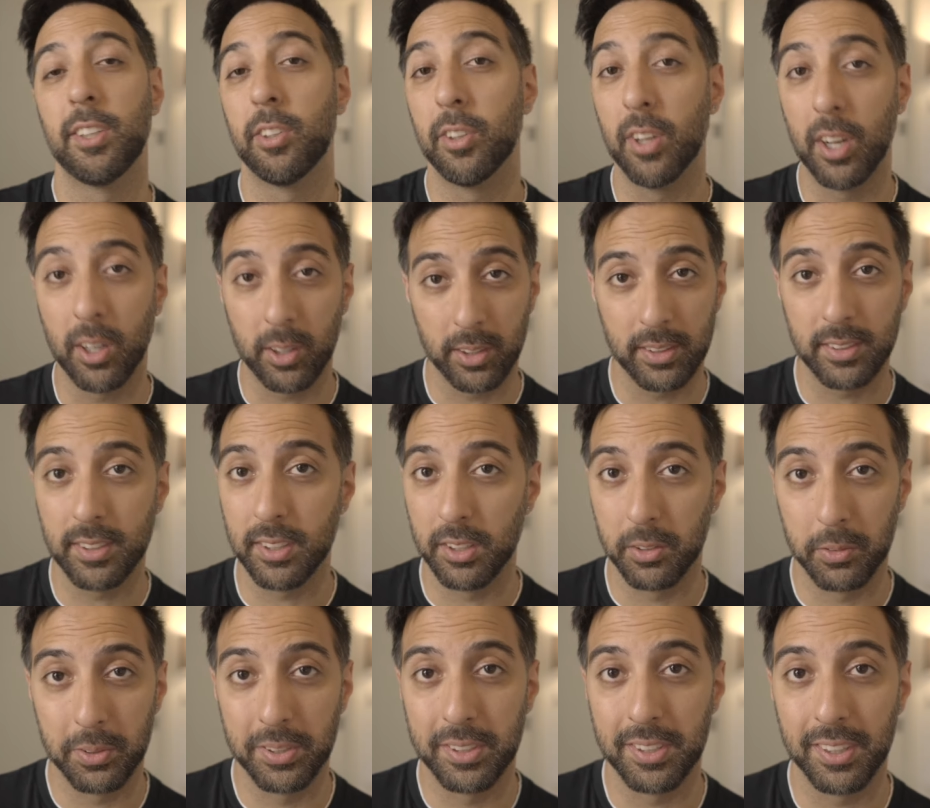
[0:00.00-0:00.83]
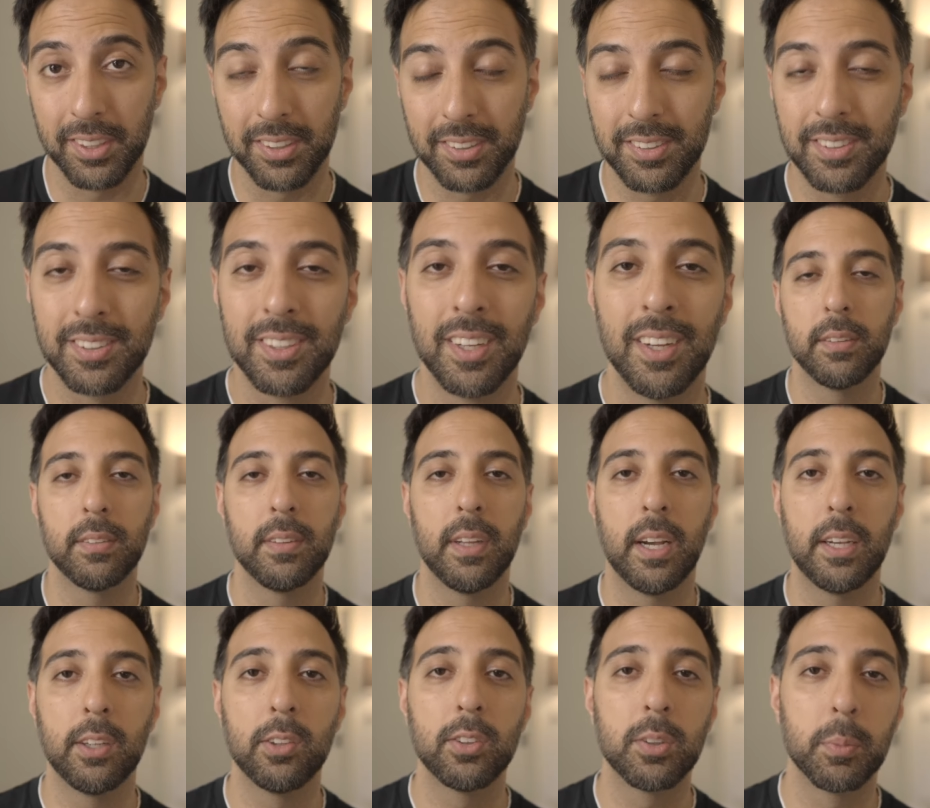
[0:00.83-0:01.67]
you're not going to see the results.
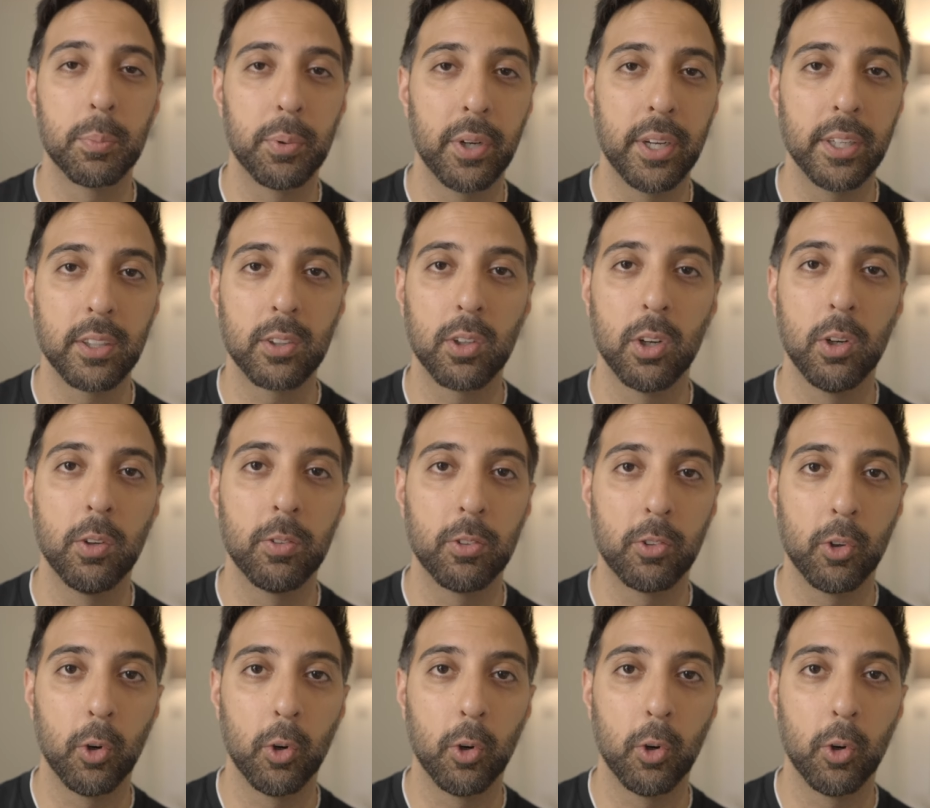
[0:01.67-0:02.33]
I use a brand called